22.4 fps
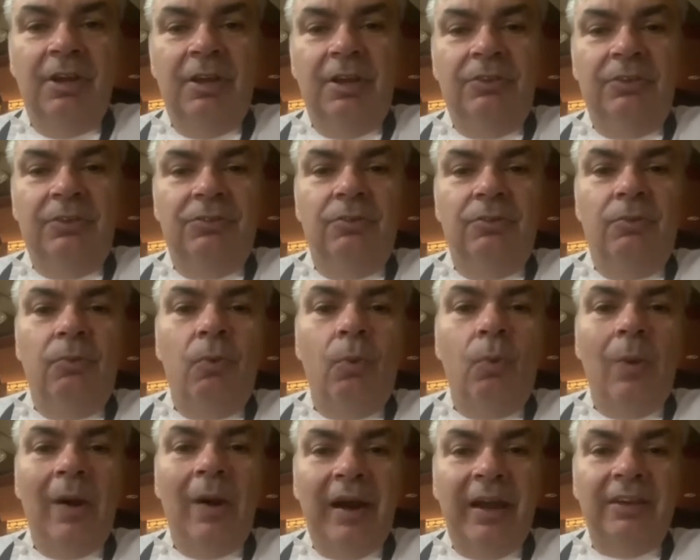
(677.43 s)
it's a
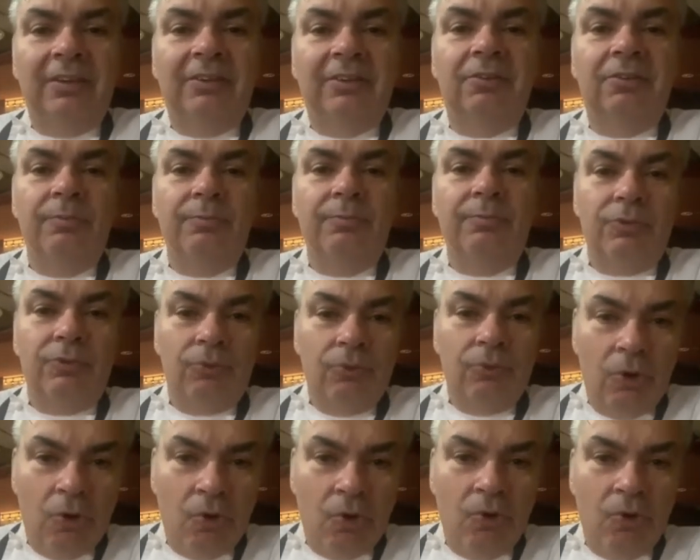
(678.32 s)
white,
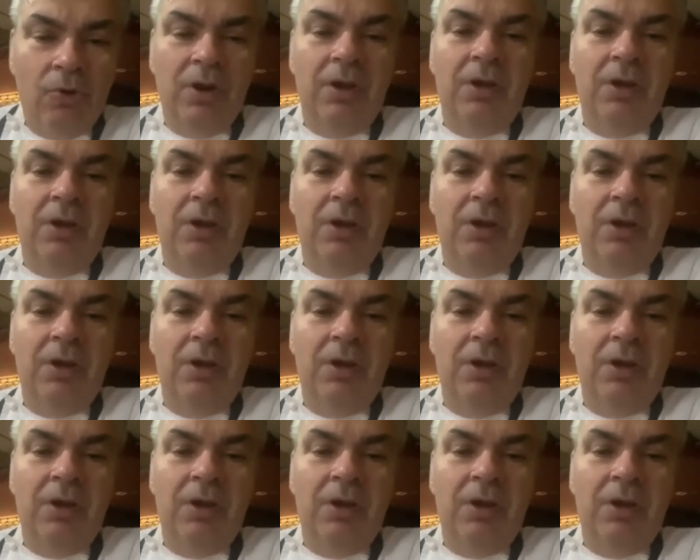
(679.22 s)
bro,